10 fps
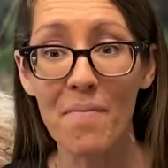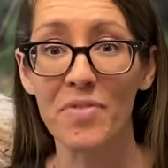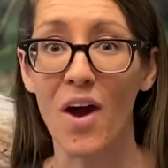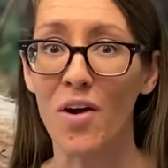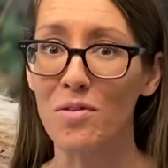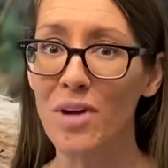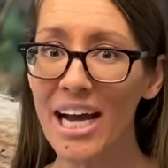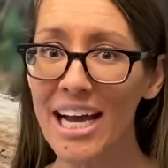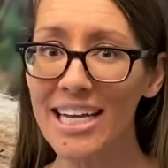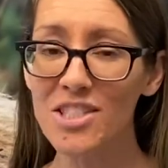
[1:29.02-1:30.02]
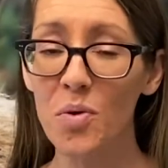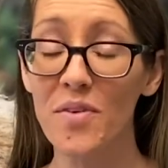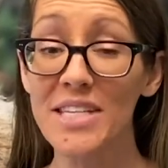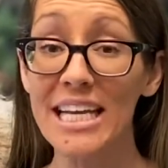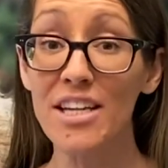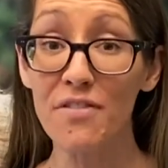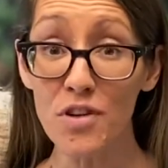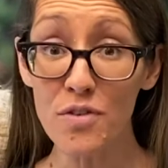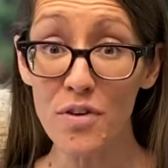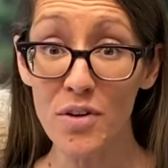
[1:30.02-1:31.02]
All right, so we've taken a
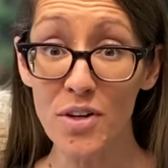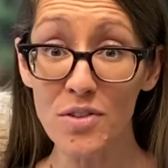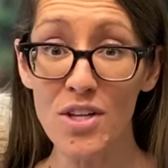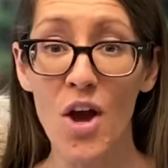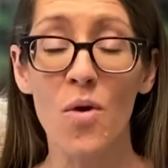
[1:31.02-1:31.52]
few photos.